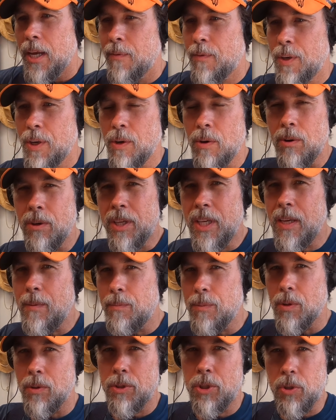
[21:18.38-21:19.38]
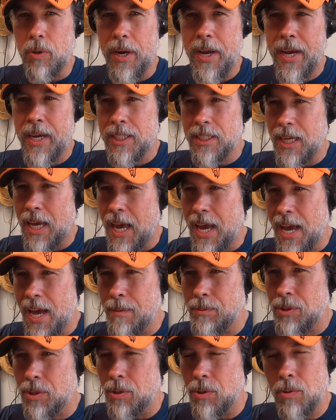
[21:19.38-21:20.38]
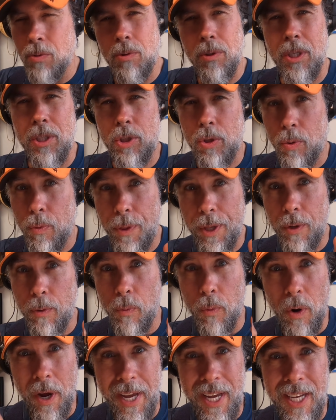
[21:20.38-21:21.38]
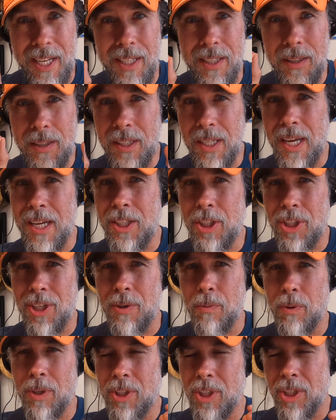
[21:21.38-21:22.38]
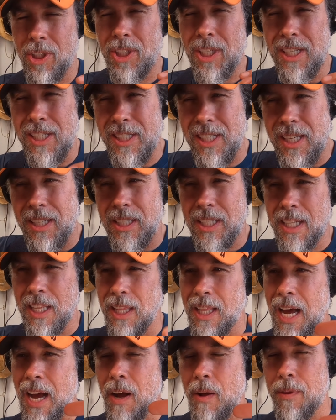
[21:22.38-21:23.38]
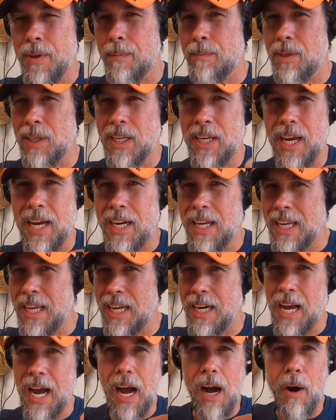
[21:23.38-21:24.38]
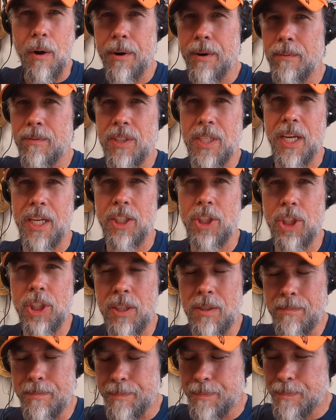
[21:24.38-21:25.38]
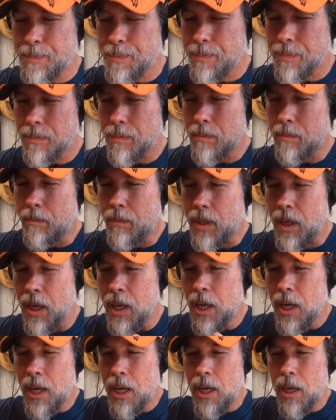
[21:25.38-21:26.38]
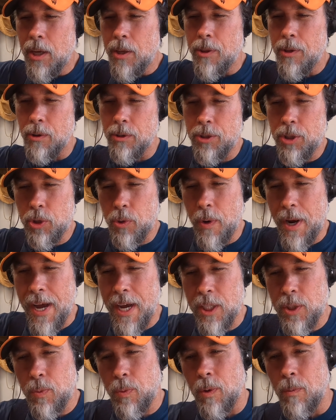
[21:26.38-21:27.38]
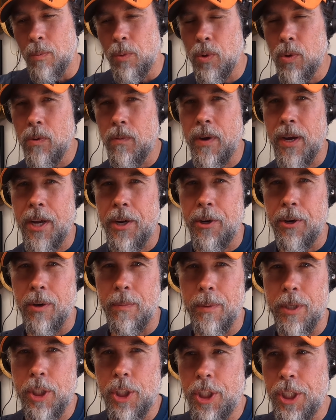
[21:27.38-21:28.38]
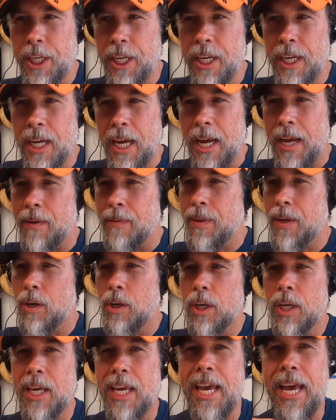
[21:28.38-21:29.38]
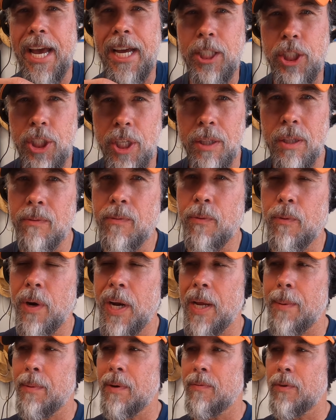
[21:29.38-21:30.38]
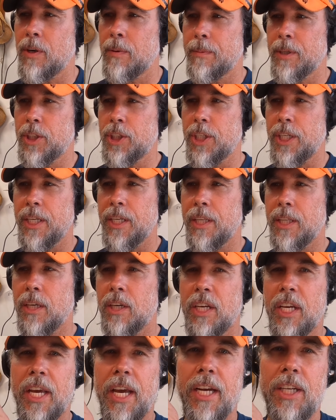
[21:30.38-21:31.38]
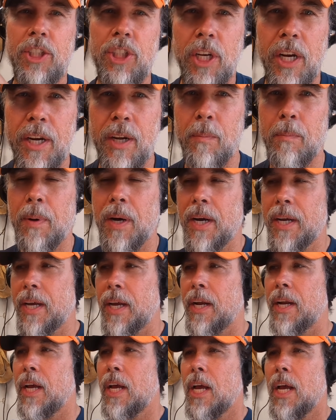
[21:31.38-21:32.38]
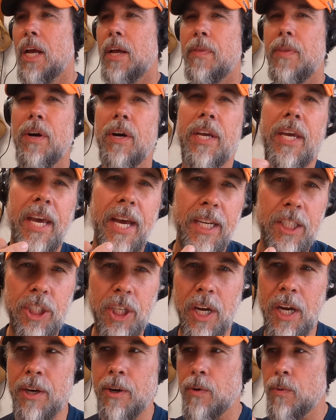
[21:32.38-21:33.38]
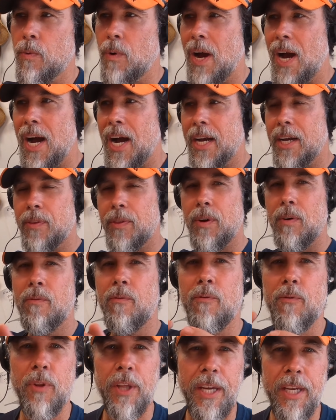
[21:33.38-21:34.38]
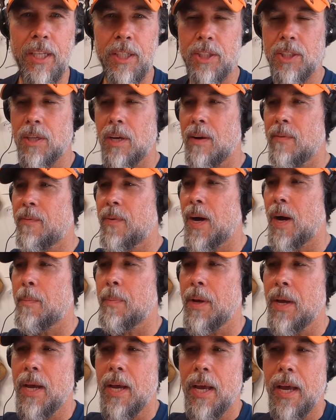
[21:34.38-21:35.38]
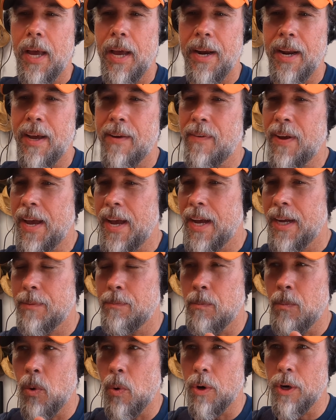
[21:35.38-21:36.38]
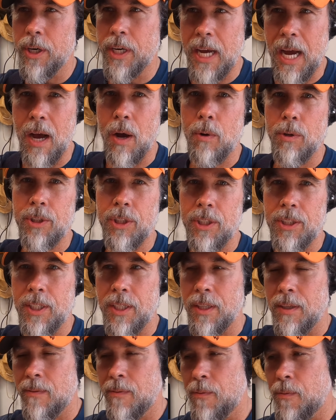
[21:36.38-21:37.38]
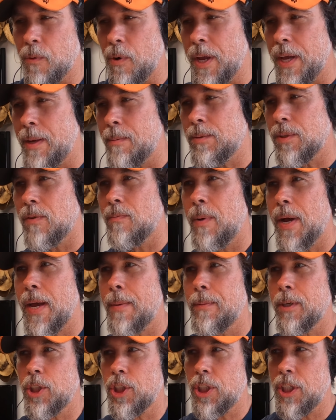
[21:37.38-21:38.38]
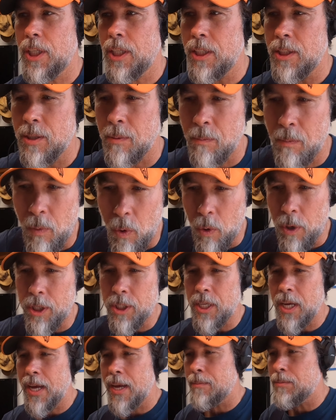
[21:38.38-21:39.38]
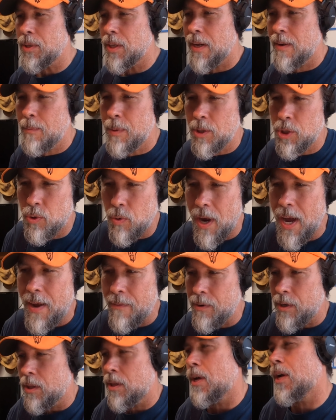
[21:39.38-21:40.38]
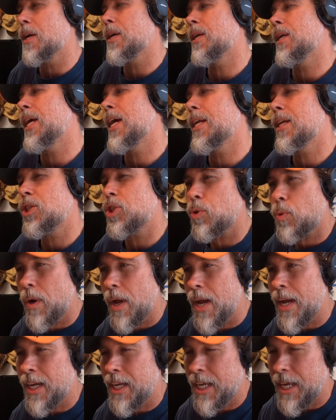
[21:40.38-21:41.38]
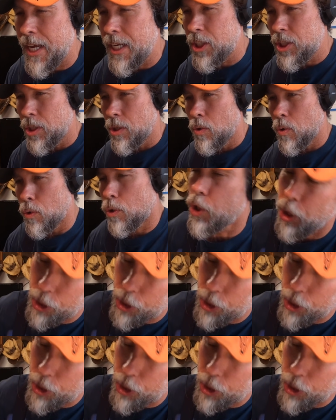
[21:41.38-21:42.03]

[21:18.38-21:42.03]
if you don't keep those tracks absolutely to the right tension, which it's easy to allow them to kind of get out of tension, those tracks will move on your machine and they'll catch on the frame of your machine. They'll catch on a bucket. They'll catch on a rock. They'll fling stuff up. And I've had more gouges in the frames of my machines and more times that I've been driving along and had a track catch and go